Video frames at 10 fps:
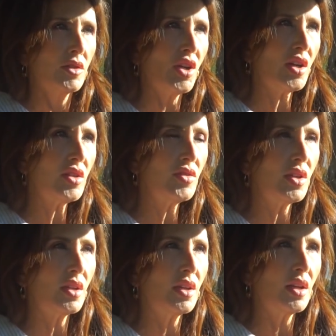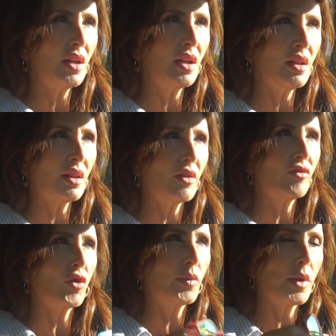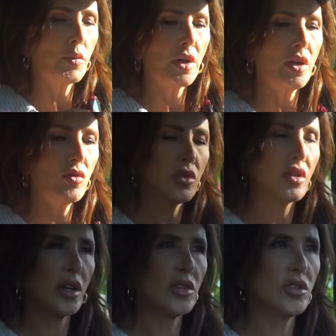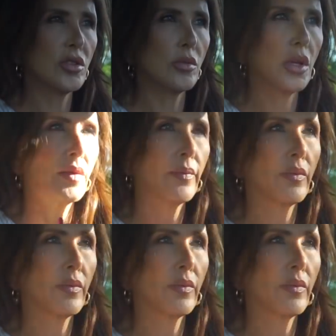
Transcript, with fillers: Taco didn't get anything for me, but he was nice to me.